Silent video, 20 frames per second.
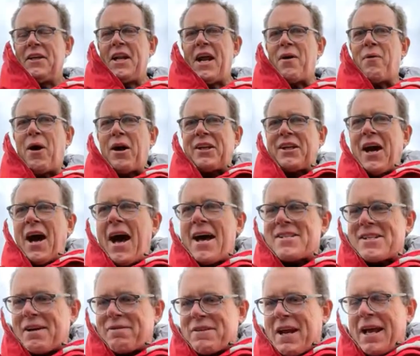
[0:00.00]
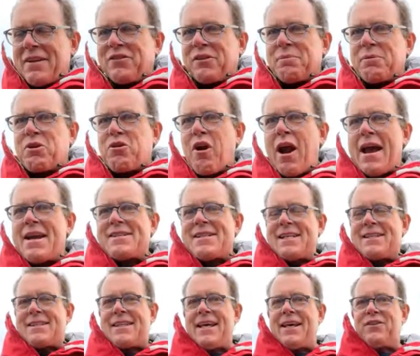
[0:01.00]
You know what, guys? I've done some
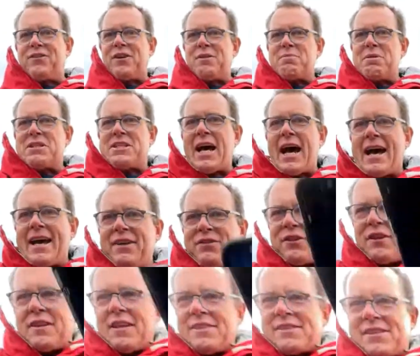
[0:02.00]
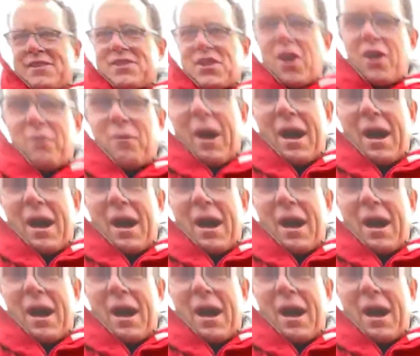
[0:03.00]
crazy things in my days, and this is not